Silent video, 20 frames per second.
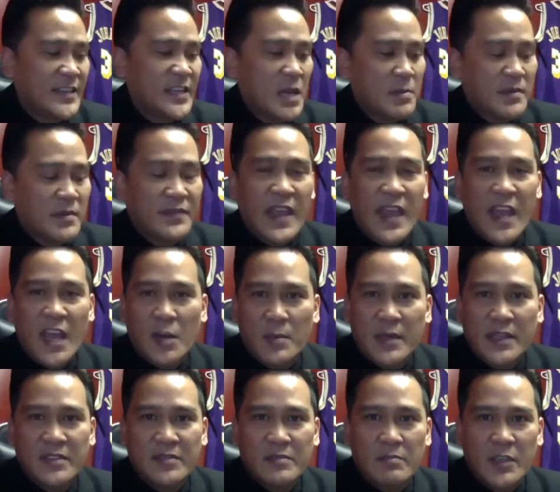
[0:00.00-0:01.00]
of
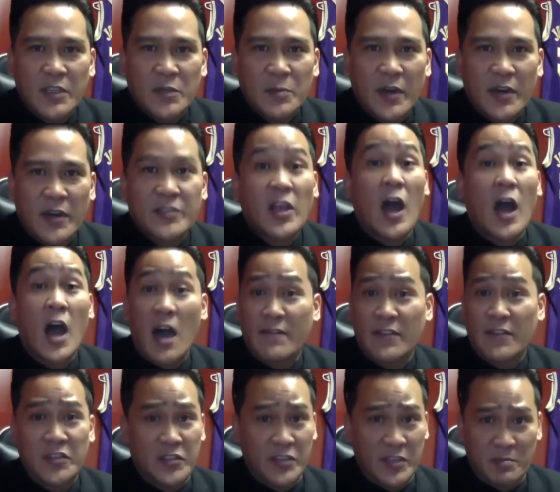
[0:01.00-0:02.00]
cannabis experience,
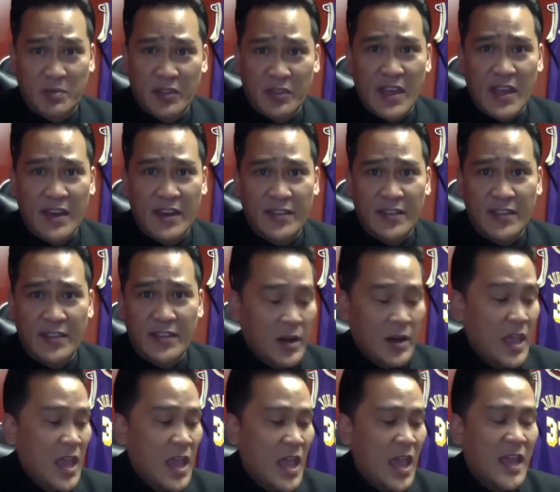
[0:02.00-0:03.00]
obviously put that in there.
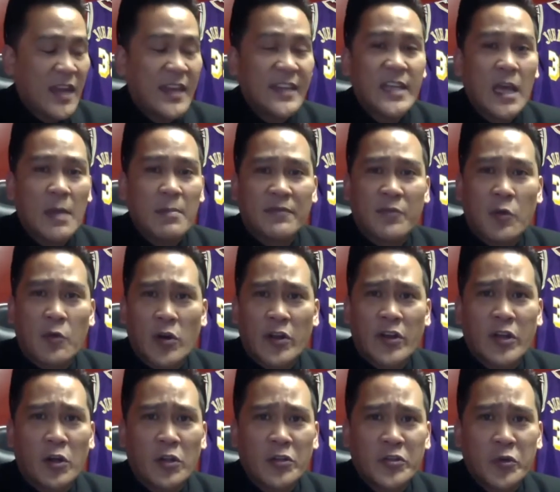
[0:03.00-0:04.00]
Any type of
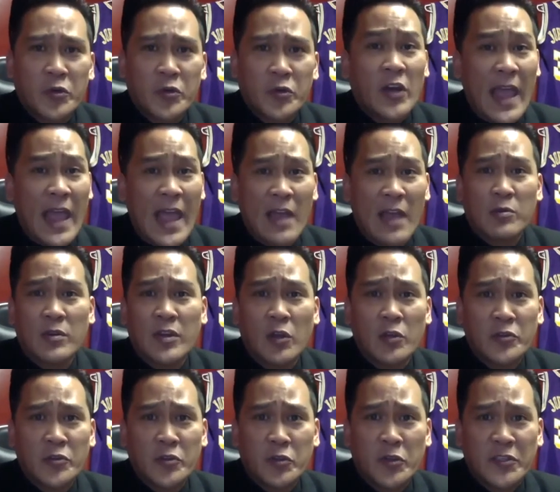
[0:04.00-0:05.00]
horticultural or
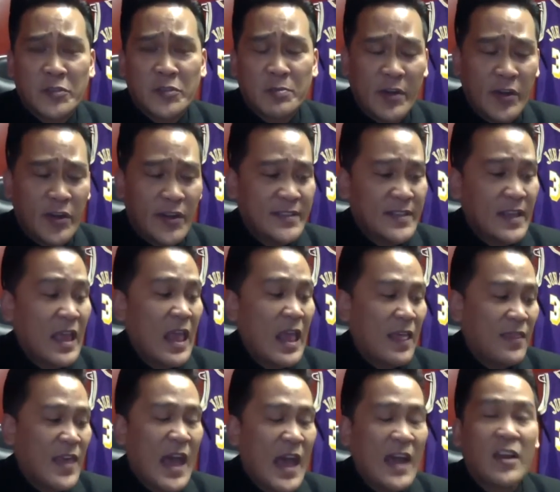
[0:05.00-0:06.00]
agricultural experience,
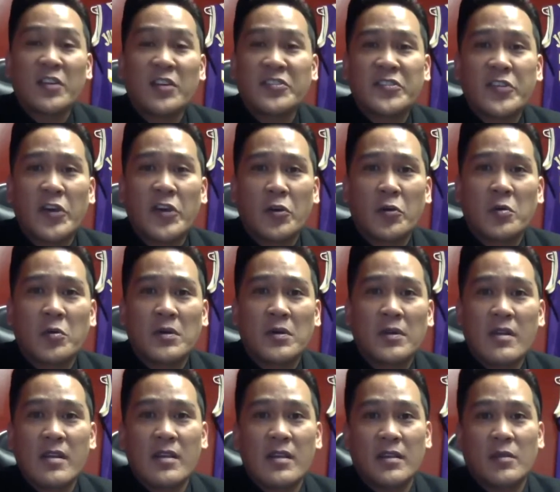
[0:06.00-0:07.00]
that also
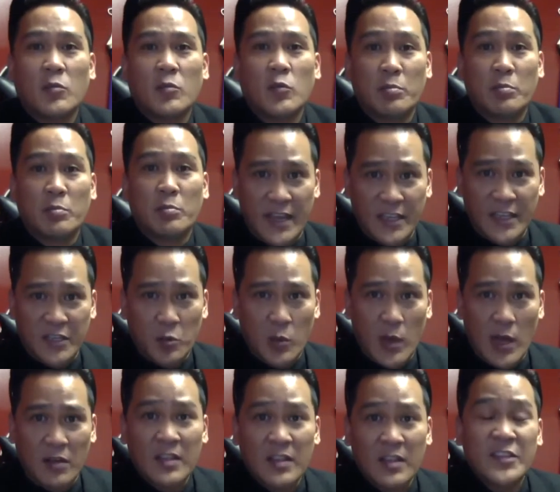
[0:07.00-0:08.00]
will play as
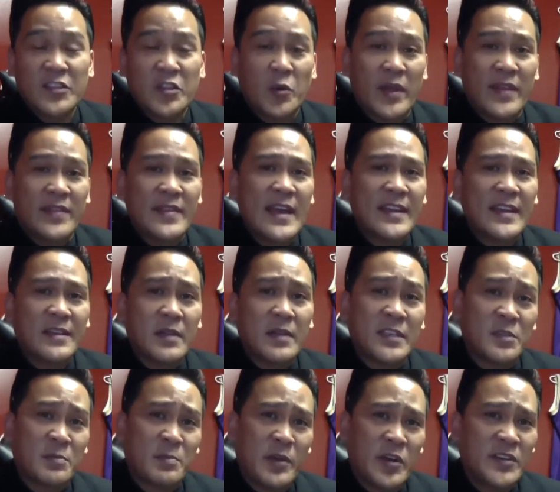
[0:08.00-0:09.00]
well. So in that
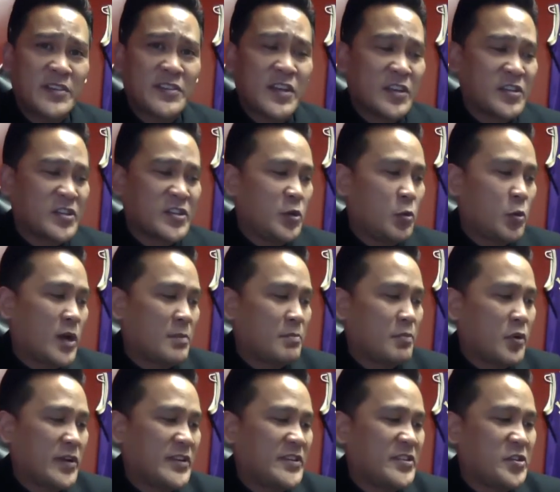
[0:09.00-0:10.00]
experience section, you want to
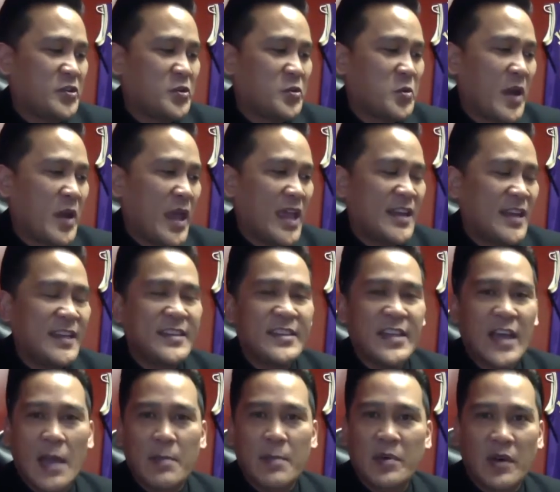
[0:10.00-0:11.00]
point to any type
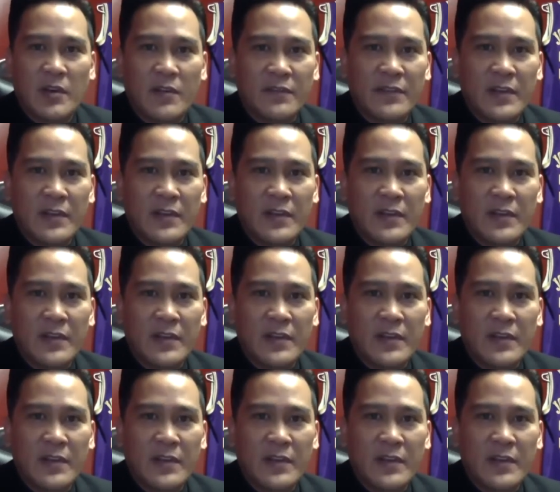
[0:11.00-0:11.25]
of